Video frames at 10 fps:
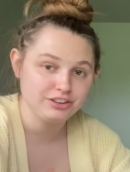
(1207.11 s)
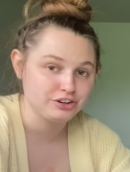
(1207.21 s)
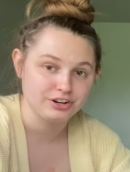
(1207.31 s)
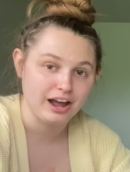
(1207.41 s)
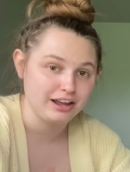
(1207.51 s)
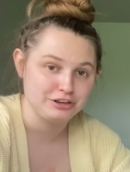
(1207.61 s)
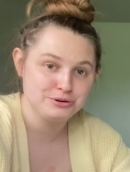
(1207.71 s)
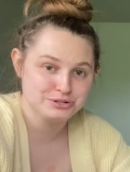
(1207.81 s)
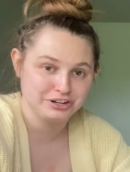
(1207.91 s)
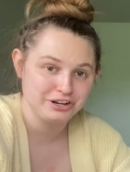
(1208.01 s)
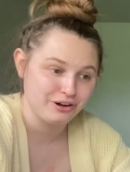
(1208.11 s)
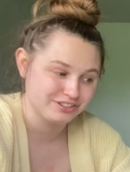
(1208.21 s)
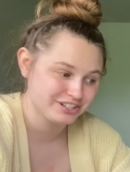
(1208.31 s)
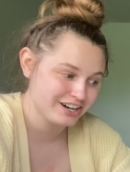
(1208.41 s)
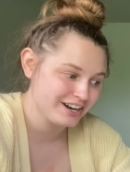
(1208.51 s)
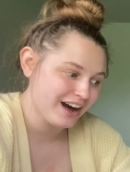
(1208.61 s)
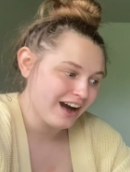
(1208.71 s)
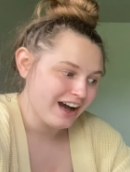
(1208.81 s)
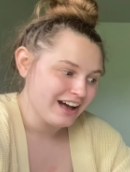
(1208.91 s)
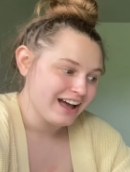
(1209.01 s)
and they're not usually altered.
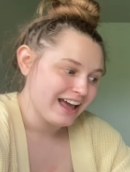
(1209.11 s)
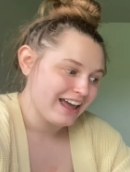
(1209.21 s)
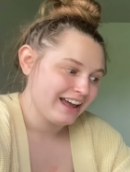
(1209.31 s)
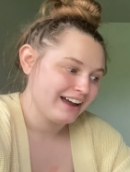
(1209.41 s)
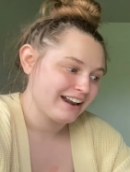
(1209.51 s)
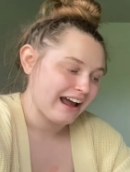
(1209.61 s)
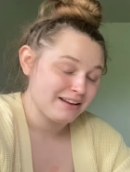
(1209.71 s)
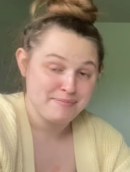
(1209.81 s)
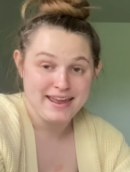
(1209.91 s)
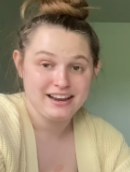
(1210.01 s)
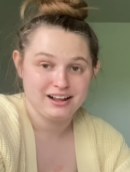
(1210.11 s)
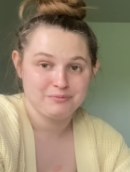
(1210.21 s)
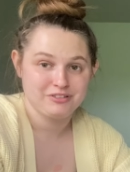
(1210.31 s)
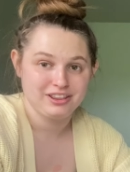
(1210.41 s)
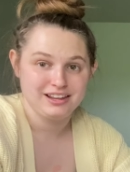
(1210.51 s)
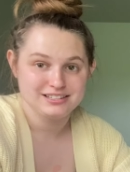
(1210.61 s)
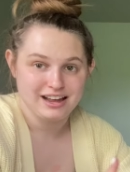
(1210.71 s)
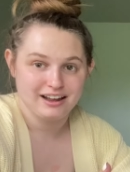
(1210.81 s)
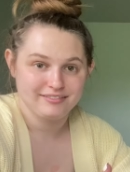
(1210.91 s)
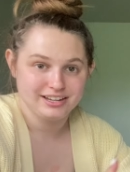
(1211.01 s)
And I paid up for these
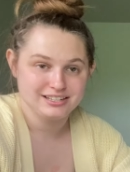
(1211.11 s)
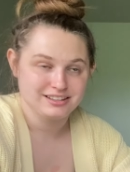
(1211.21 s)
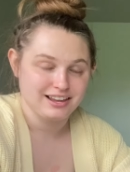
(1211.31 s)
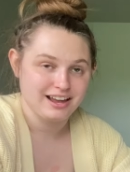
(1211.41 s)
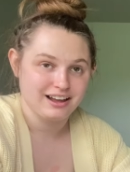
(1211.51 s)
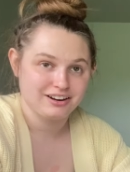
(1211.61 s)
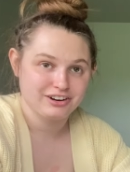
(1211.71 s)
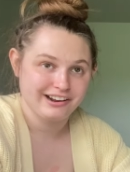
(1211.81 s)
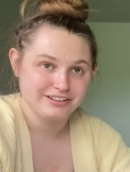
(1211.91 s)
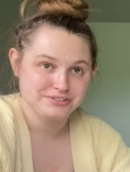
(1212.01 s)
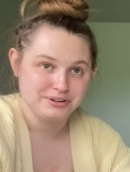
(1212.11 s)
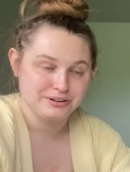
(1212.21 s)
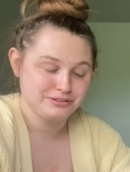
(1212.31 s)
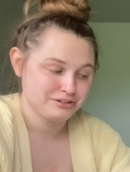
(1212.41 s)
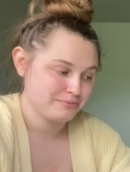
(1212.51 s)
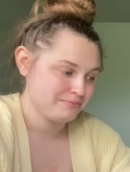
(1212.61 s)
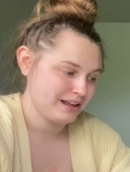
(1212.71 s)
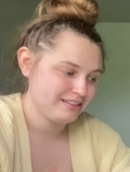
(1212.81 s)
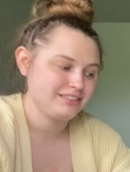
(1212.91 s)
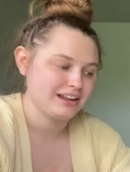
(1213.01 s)
obviously at Crossroads, or I
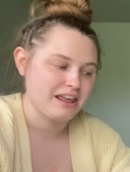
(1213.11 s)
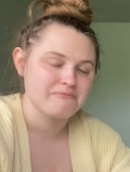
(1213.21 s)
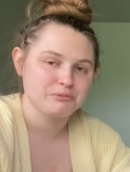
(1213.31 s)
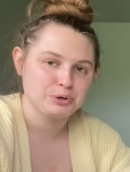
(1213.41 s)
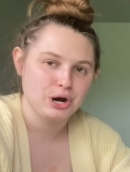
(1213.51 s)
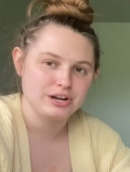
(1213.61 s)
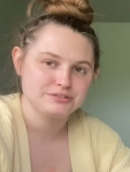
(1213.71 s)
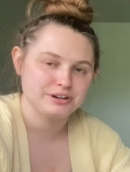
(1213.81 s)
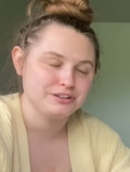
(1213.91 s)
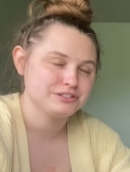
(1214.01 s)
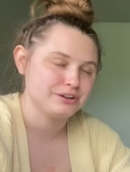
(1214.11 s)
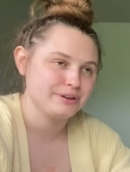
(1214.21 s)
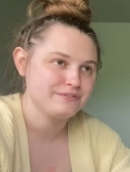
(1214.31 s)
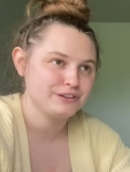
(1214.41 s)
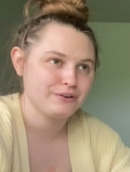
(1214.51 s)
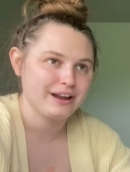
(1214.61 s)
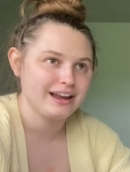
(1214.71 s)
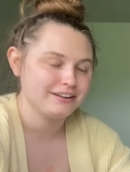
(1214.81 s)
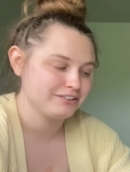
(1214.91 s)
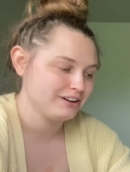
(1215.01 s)
think they came from Crossroads, so even though I
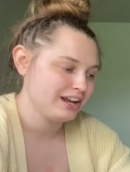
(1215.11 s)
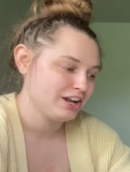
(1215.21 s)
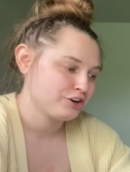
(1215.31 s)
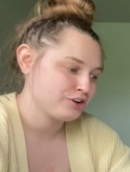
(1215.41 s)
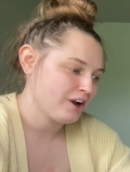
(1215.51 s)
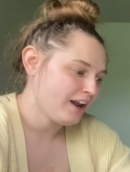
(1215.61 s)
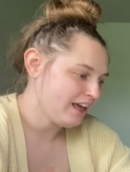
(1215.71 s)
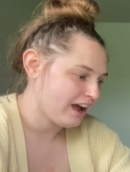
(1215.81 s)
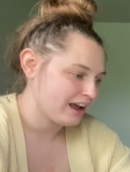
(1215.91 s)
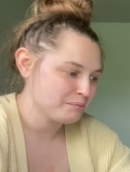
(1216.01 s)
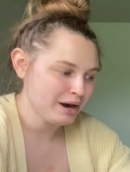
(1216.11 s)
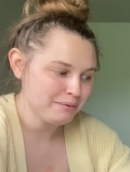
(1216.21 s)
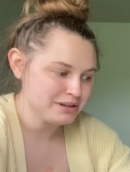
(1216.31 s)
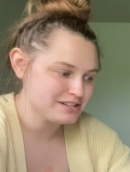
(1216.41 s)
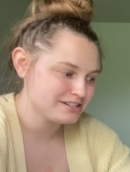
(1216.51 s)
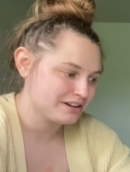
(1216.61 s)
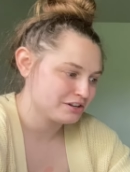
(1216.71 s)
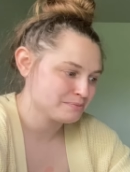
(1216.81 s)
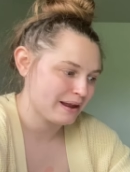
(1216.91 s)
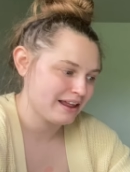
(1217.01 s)
had credit, I probably still
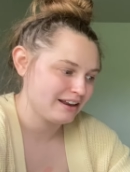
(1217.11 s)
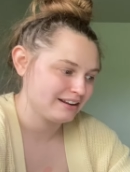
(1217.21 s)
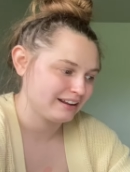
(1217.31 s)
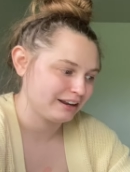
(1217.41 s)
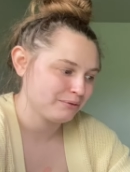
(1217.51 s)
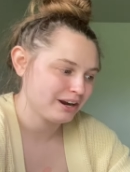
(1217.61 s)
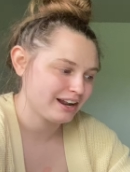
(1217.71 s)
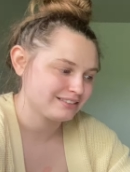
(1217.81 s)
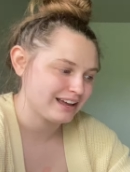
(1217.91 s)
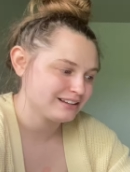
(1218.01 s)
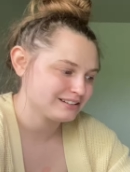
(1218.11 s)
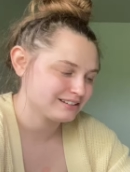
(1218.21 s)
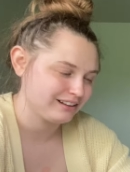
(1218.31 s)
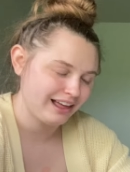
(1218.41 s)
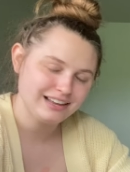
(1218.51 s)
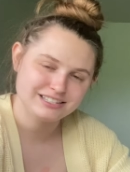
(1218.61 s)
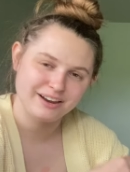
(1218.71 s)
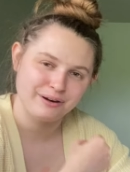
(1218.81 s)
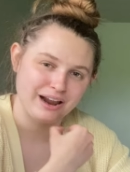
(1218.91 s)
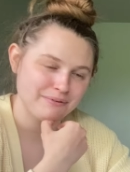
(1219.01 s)
spent anywhere at that the last
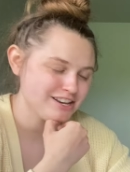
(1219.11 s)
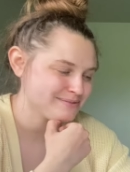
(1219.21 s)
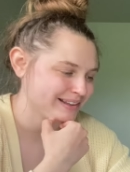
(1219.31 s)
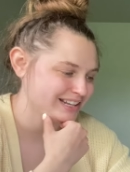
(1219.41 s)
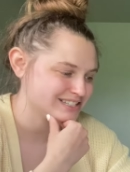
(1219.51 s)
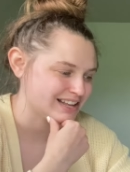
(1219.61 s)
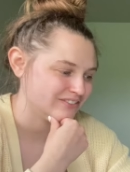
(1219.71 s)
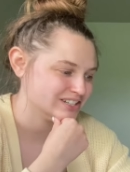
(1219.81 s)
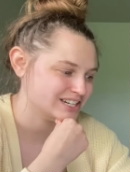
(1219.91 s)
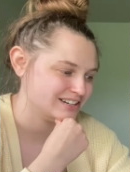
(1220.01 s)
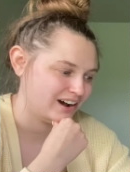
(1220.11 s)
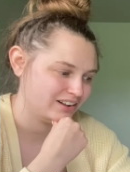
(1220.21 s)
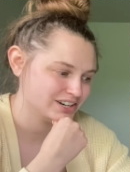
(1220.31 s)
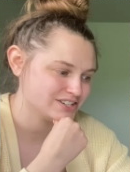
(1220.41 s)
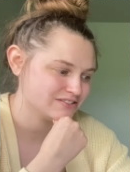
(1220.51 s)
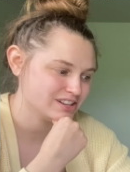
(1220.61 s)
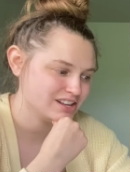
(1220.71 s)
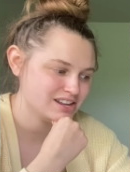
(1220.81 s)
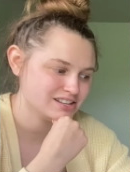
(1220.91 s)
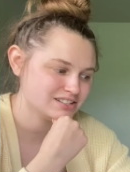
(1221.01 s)
summer I might have spent like seventeen dollars for
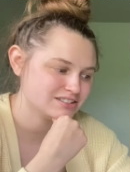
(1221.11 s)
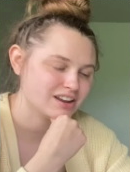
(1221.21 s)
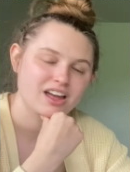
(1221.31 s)
these.